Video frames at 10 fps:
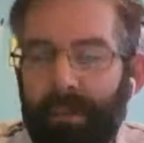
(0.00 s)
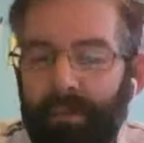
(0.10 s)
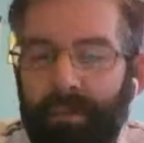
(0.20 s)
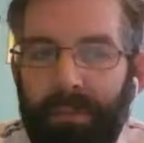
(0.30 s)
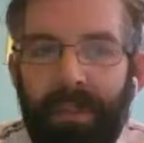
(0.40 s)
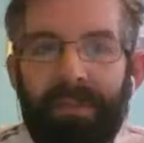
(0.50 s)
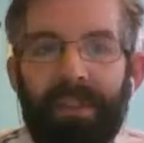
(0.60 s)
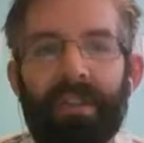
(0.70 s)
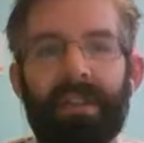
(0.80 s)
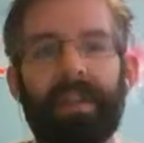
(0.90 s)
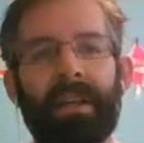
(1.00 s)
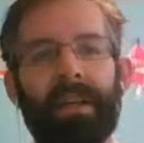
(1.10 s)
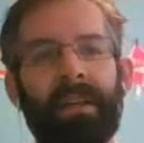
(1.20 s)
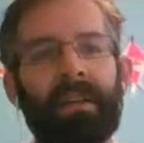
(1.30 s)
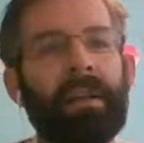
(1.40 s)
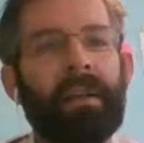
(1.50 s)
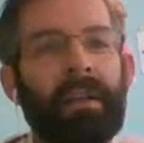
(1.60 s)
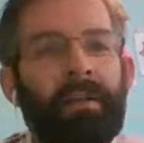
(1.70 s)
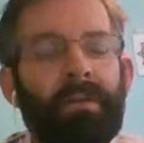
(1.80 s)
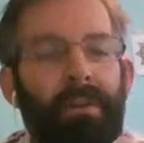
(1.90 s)
perfect. And
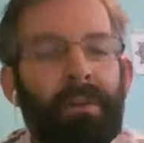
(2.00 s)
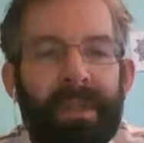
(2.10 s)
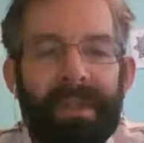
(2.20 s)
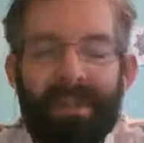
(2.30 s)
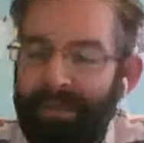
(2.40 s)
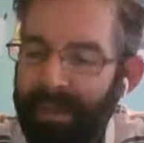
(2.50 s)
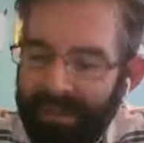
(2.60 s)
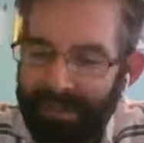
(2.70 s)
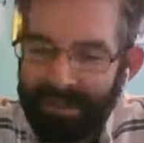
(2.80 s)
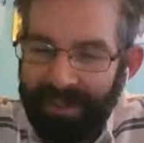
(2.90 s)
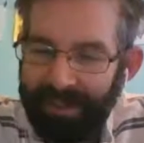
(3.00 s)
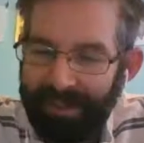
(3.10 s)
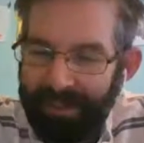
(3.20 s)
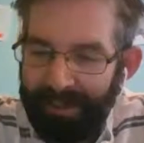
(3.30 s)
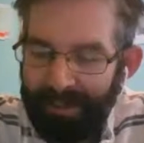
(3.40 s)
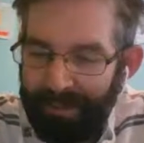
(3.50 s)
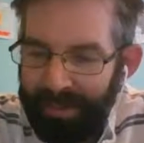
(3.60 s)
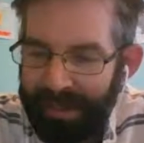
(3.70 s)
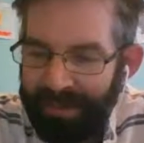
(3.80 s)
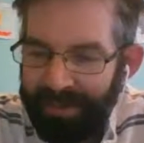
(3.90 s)
what would be some other
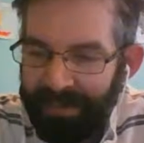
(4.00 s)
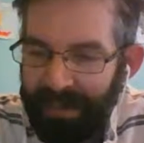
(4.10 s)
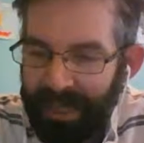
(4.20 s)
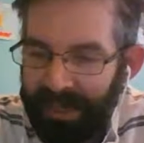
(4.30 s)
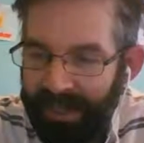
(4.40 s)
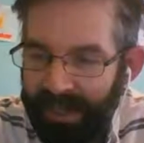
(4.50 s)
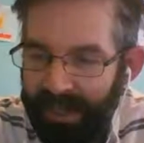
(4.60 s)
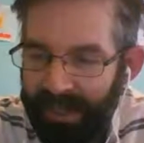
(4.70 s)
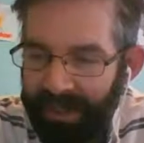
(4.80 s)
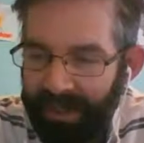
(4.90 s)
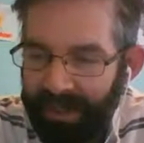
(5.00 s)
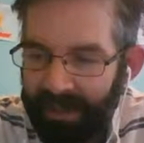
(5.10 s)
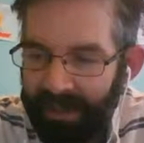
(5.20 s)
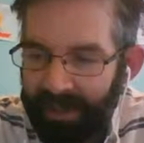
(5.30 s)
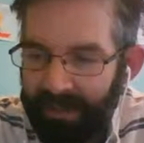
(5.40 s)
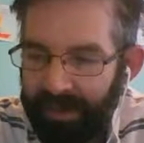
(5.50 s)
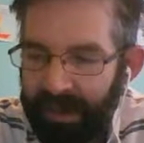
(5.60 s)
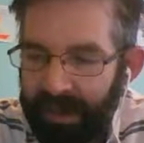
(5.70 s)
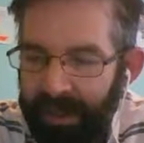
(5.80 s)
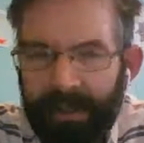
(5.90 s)
bits of information that I could think of?
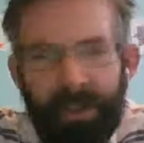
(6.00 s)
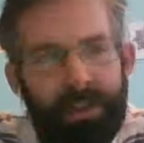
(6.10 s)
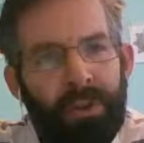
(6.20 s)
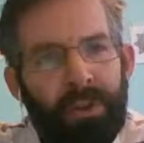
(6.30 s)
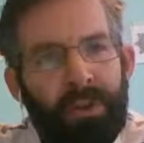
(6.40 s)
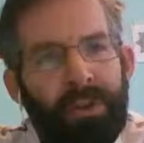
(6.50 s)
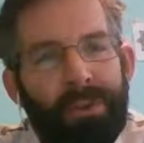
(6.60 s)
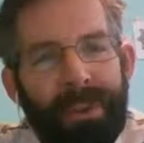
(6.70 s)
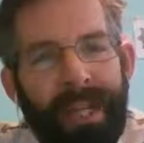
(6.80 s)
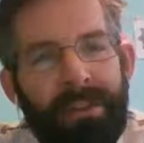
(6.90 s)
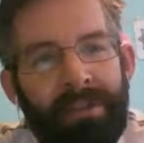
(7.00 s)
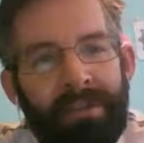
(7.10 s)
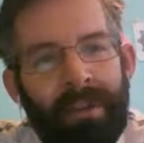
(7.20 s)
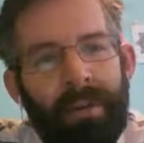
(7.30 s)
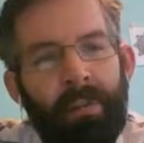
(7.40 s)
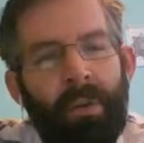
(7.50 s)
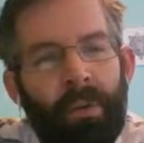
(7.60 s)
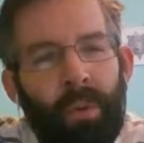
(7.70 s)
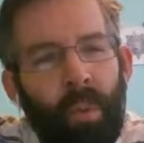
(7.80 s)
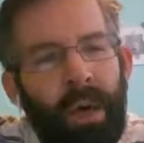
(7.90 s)
Could you count from
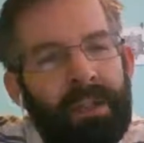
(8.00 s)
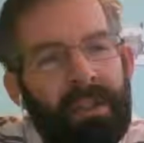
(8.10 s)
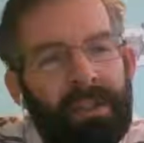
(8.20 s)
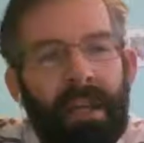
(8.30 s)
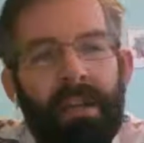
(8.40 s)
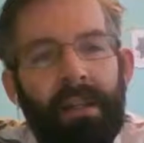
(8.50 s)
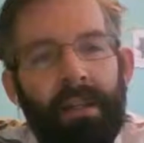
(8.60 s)
1 to 10?